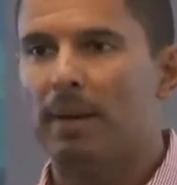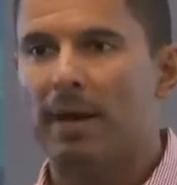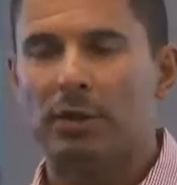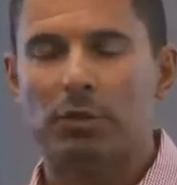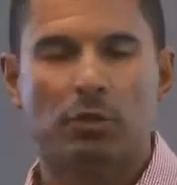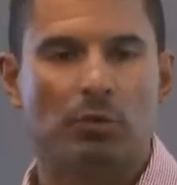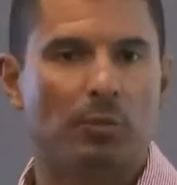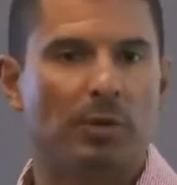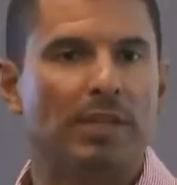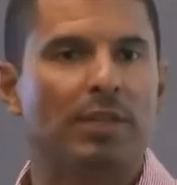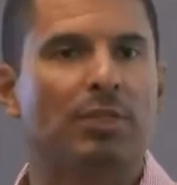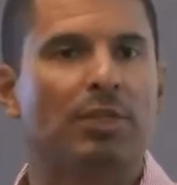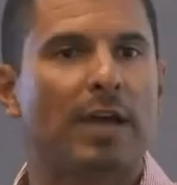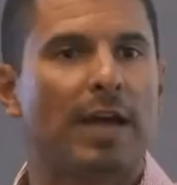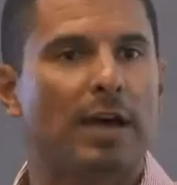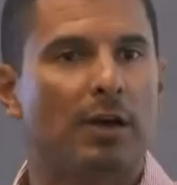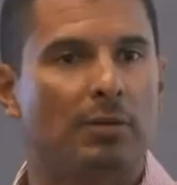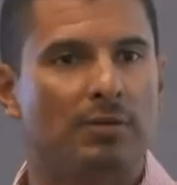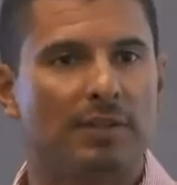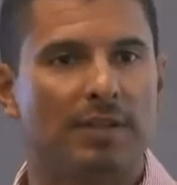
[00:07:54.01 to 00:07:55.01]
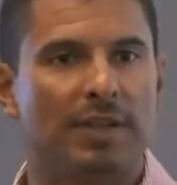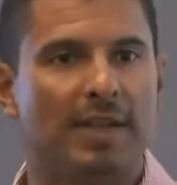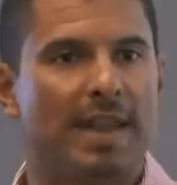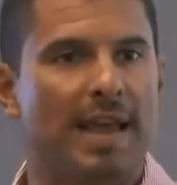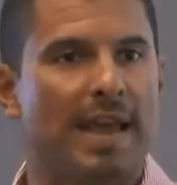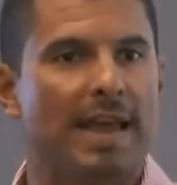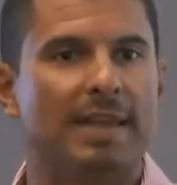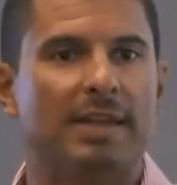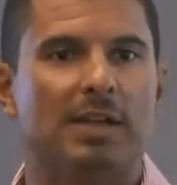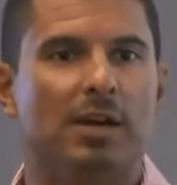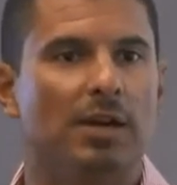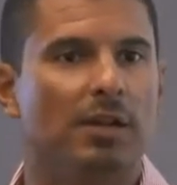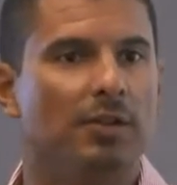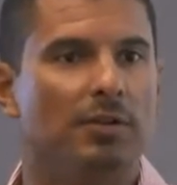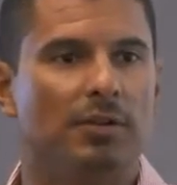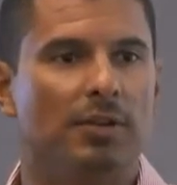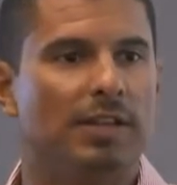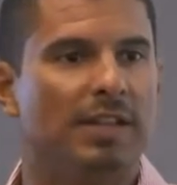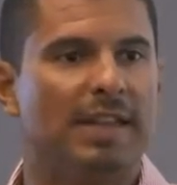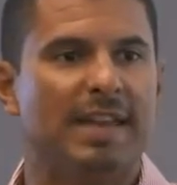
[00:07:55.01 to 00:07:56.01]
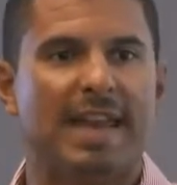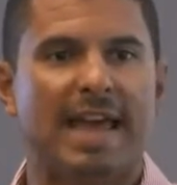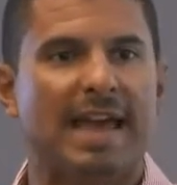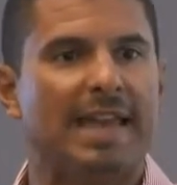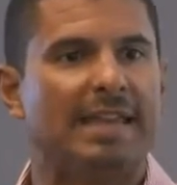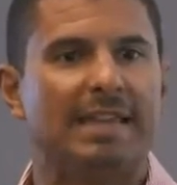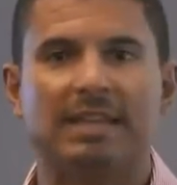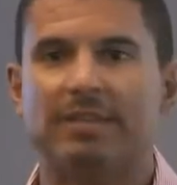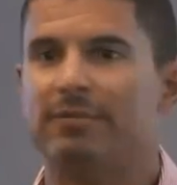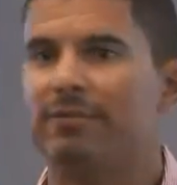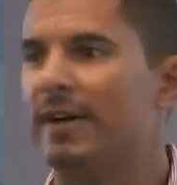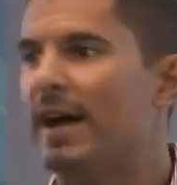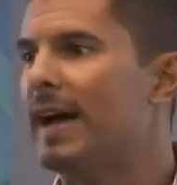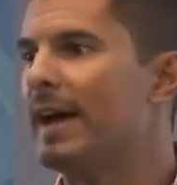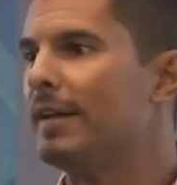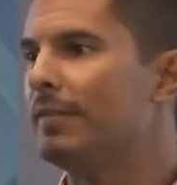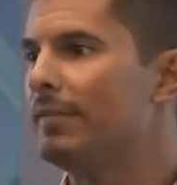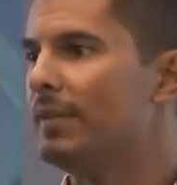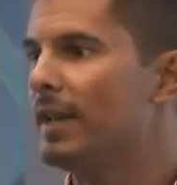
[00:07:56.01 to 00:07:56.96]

by 3,995